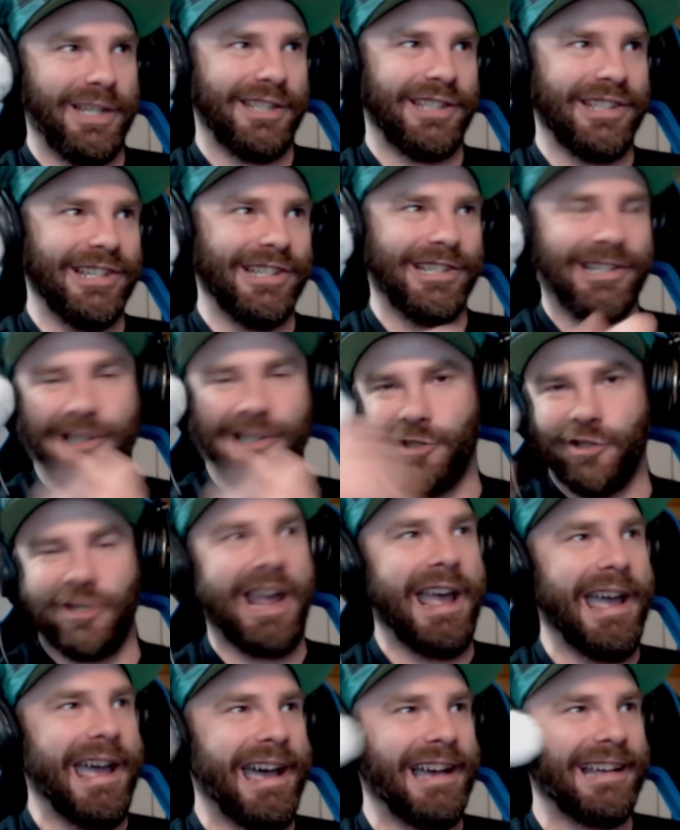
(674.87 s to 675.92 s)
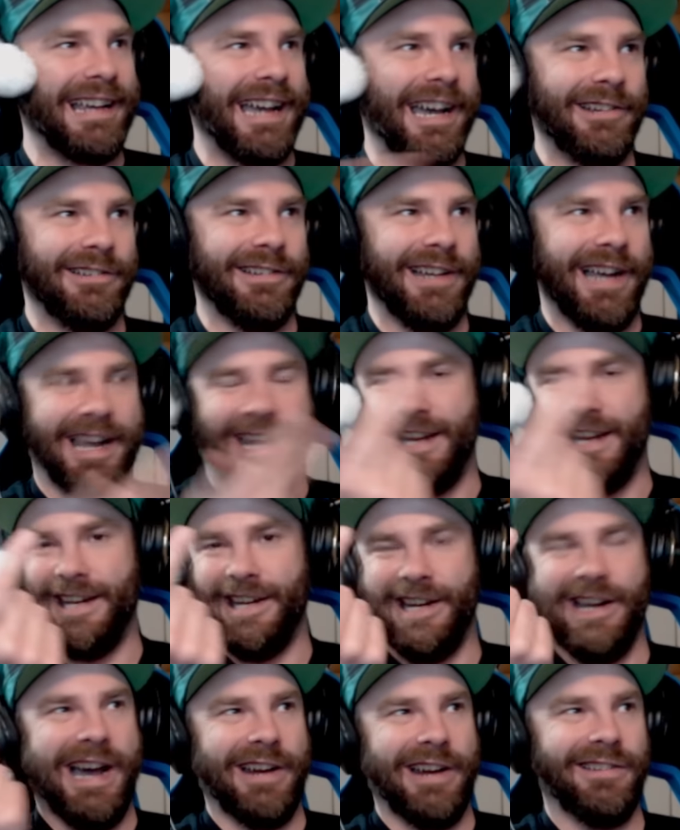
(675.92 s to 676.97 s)
Skunk, Jack. I don't, I, you
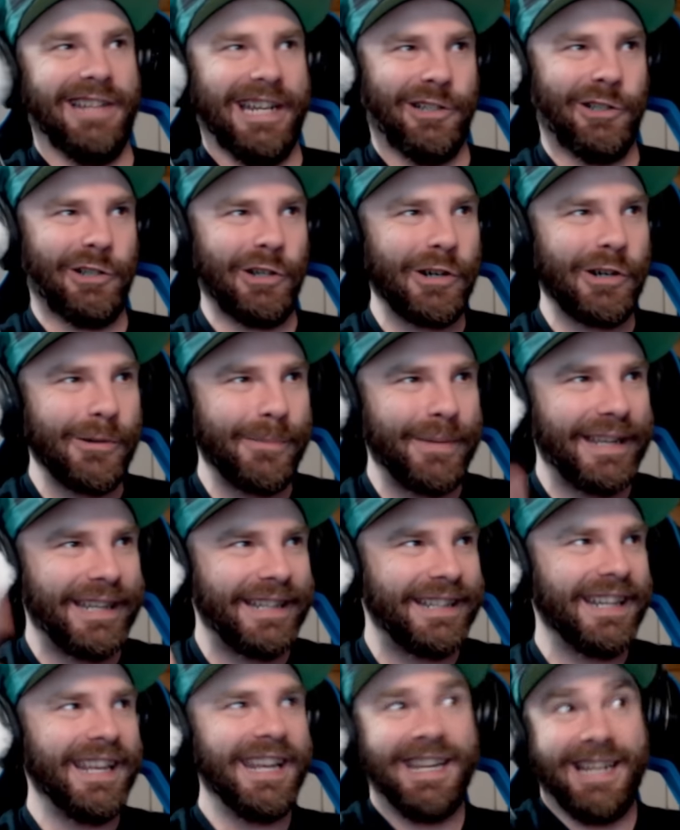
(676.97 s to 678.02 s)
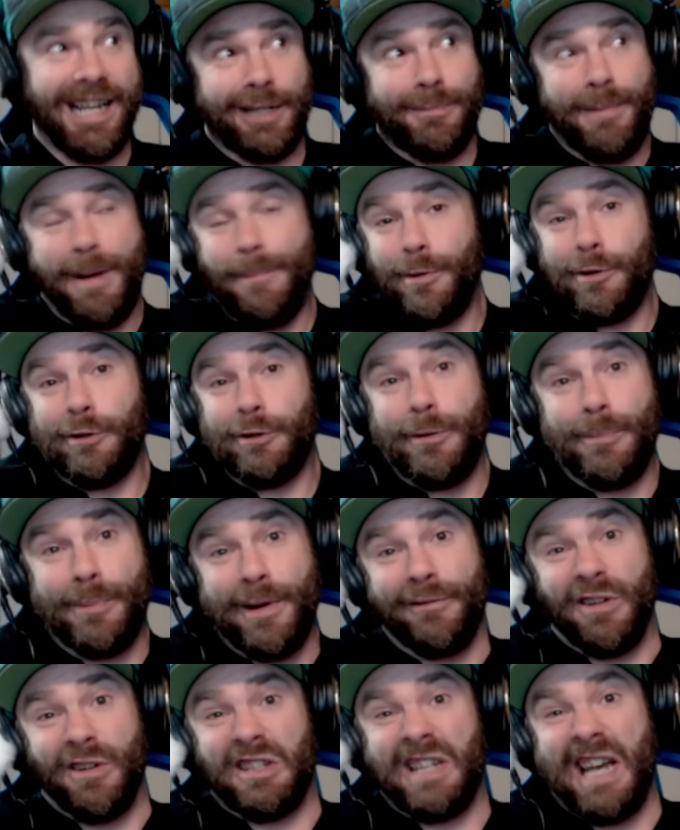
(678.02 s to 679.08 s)
know, I don't like Durban. That's my personal
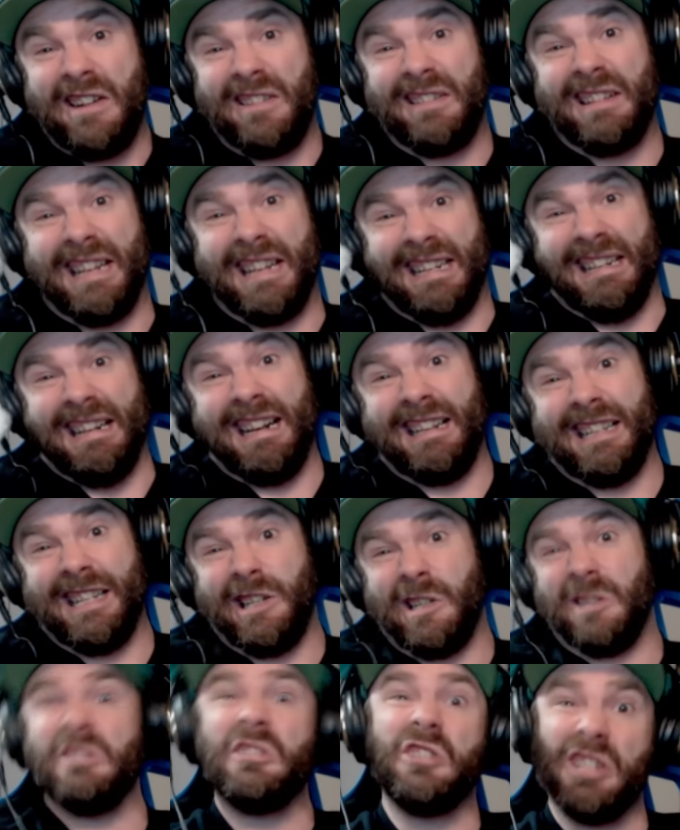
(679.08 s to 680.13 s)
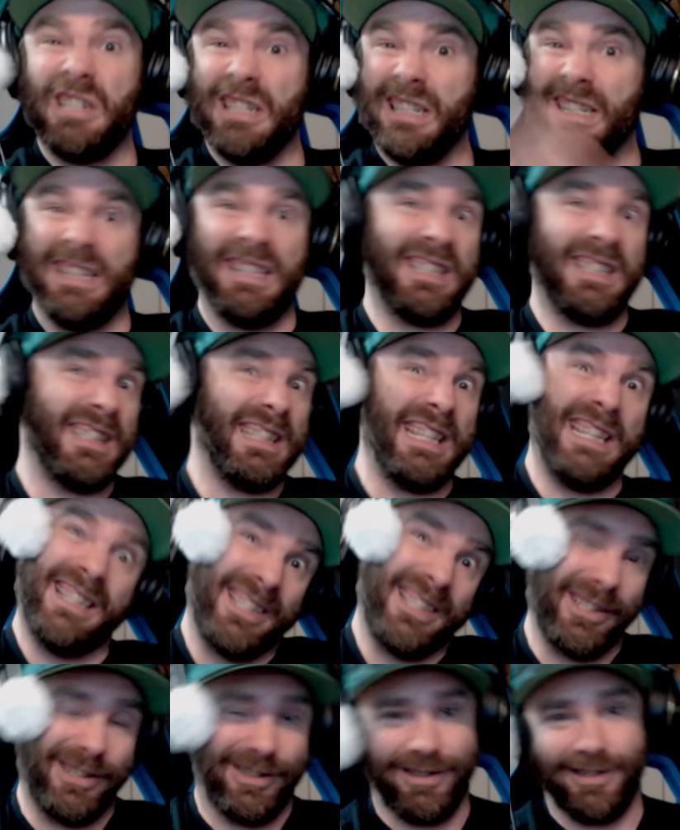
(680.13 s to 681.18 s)
preference. I don't like it. I like OGs,
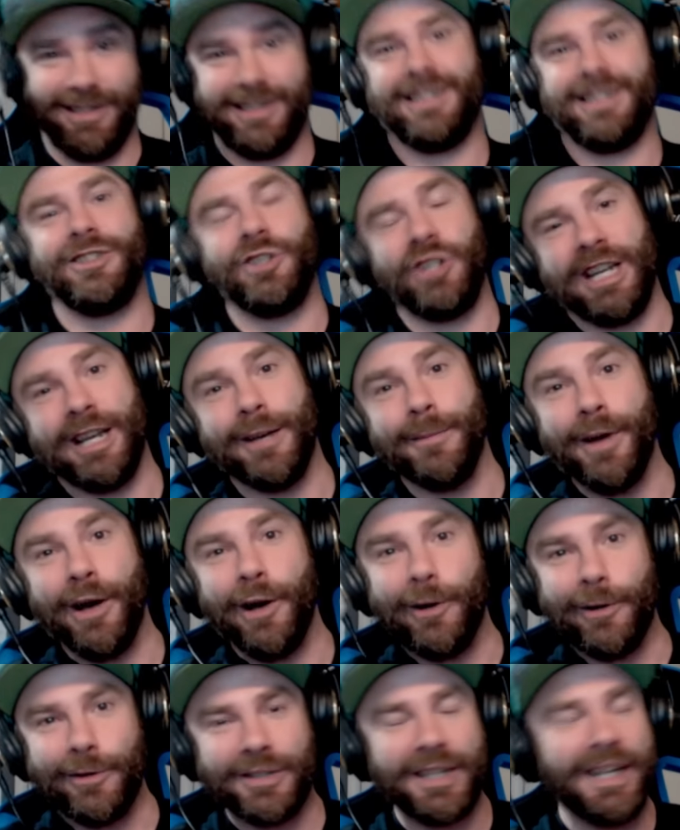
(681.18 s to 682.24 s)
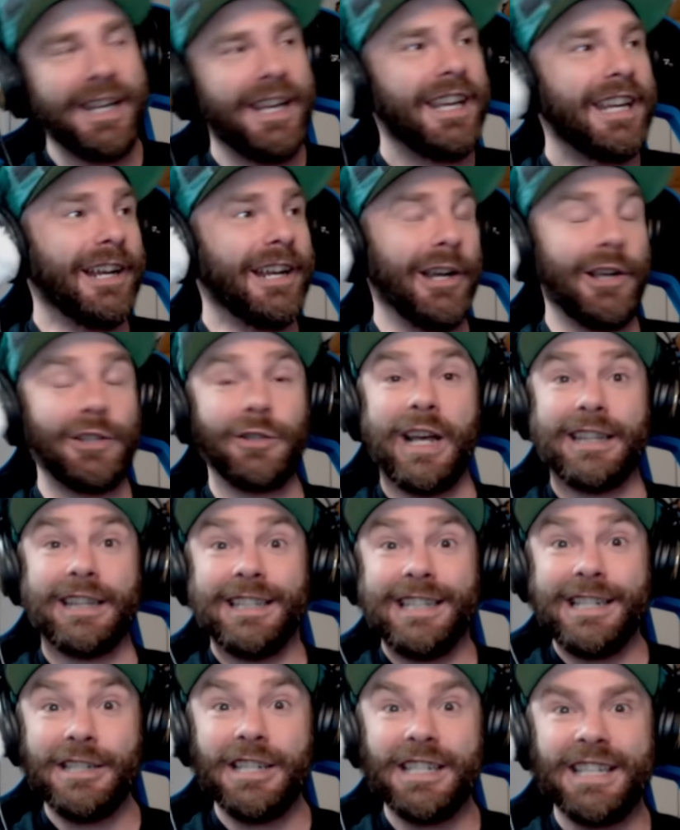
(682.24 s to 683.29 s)
diesels, GMOs. You know, so at the
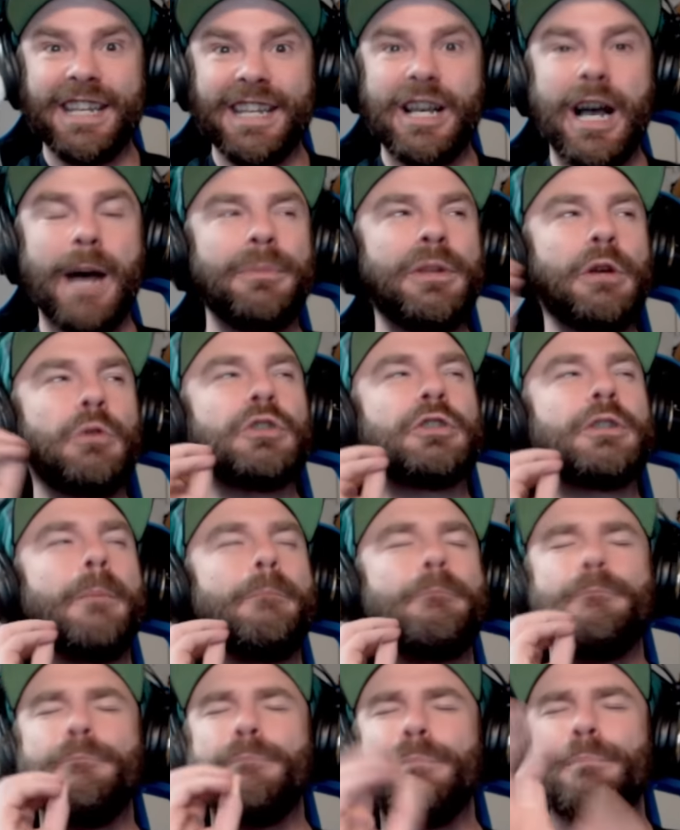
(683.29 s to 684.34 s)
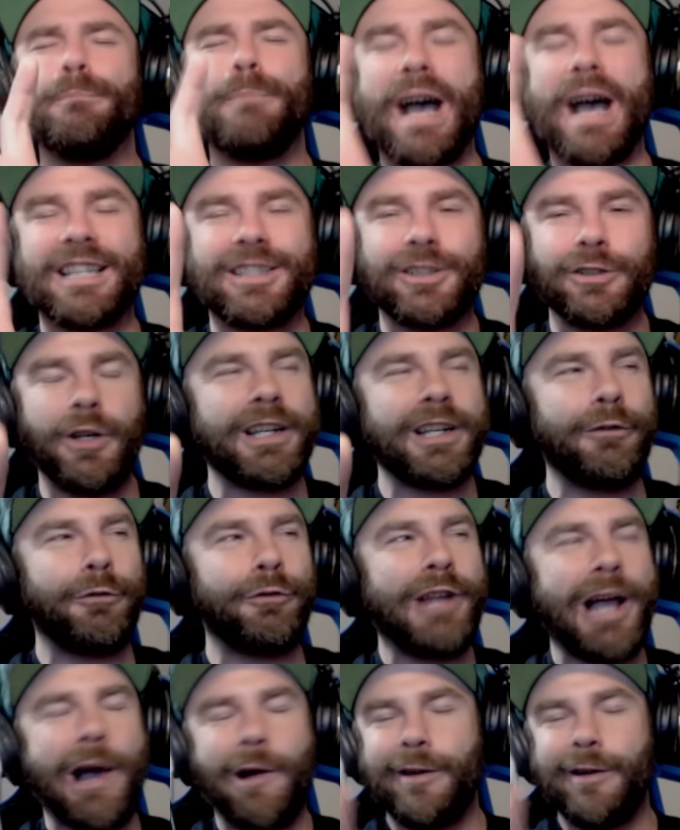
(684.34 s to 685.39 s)
DGC Cup, there was the best looking
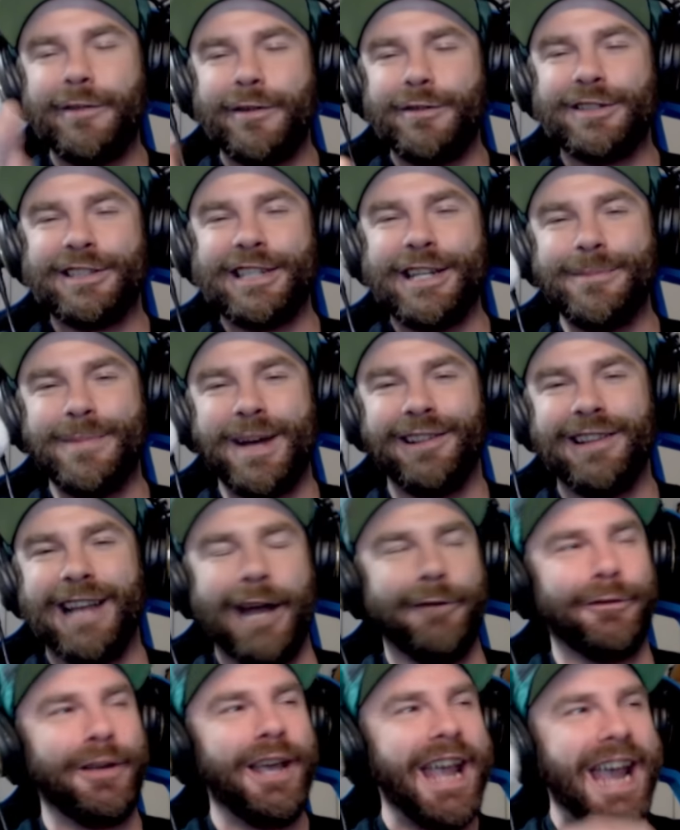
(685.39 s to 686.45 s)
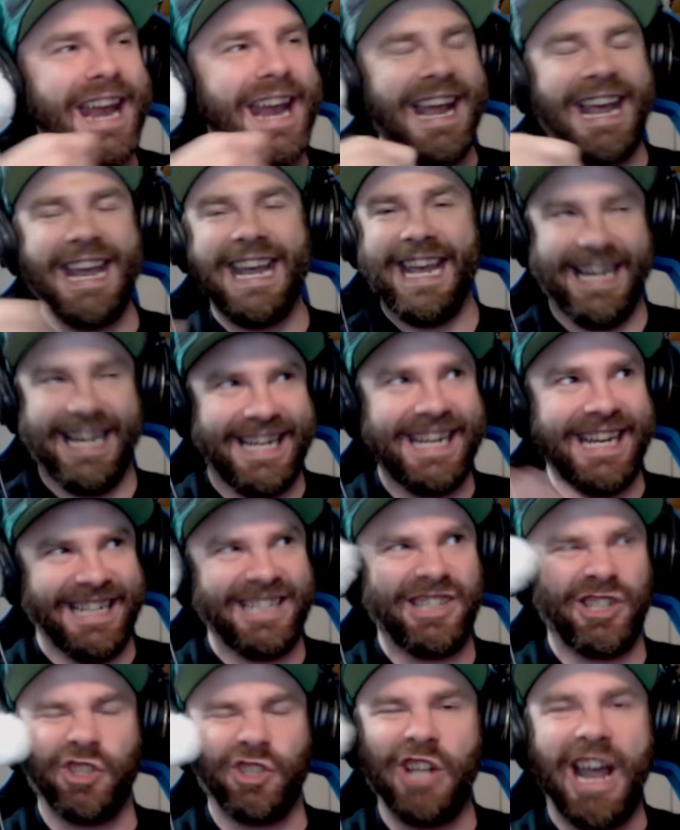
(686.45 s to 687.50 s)
flower I've ever seen in my life. And I hit it and
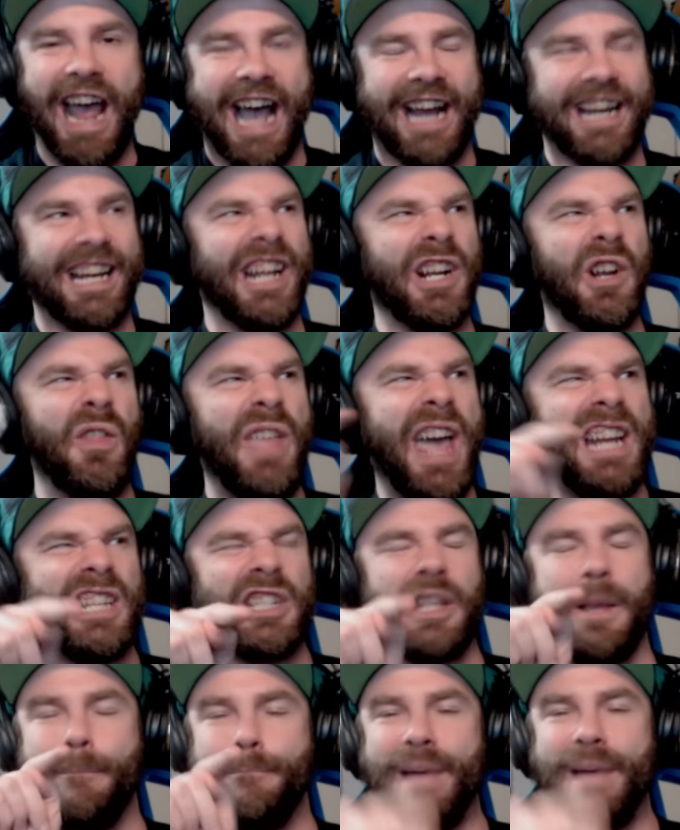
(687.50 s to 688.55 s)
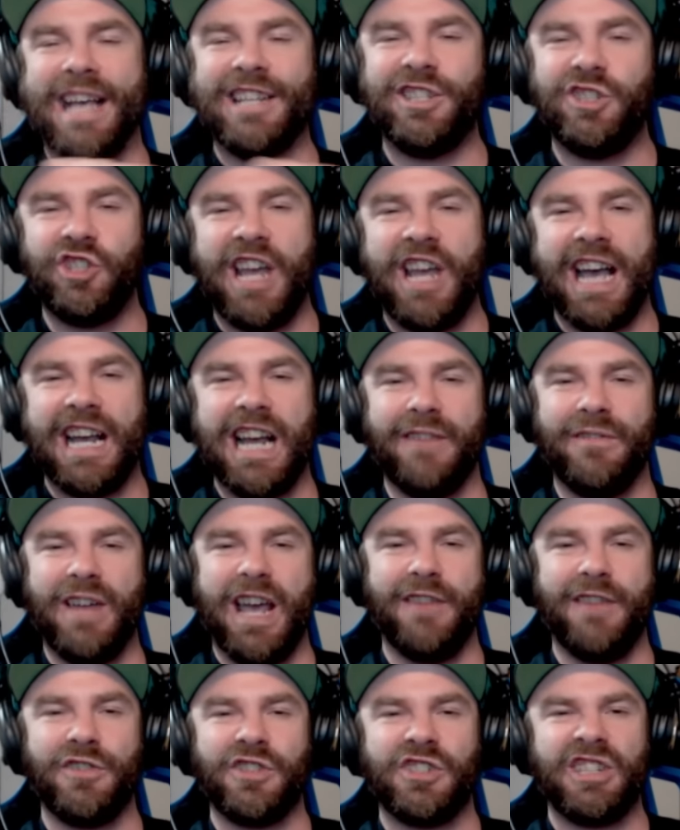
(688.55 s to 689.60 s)
it's Jack. And I go, that is the best Jack I've
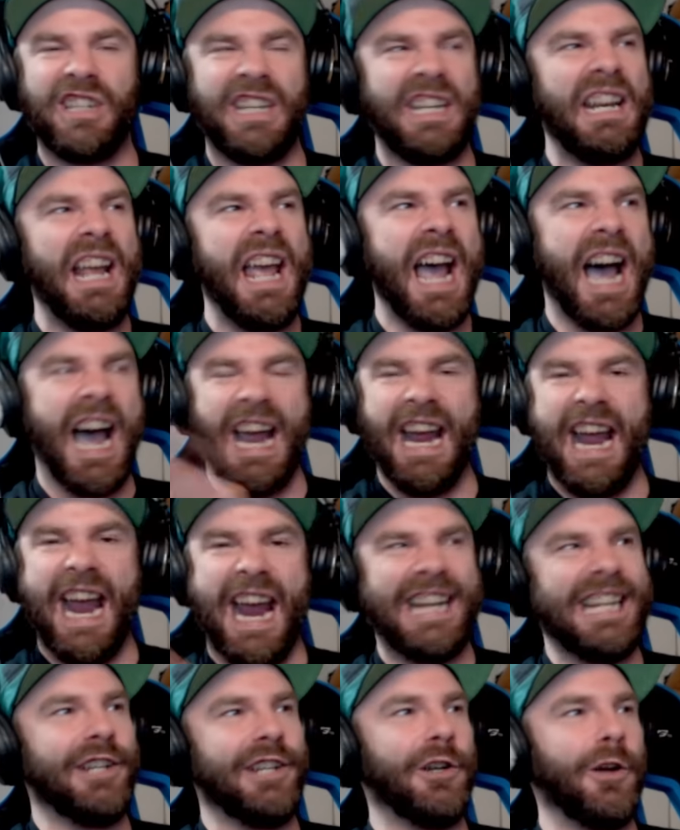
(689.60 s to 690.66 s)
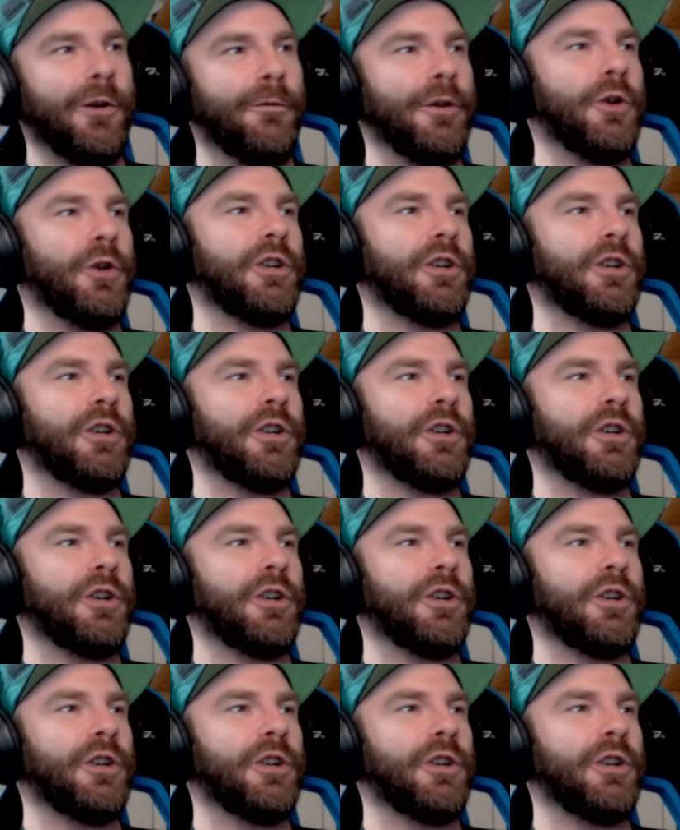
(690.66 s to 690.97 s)
ever seen. I hate it. No vote.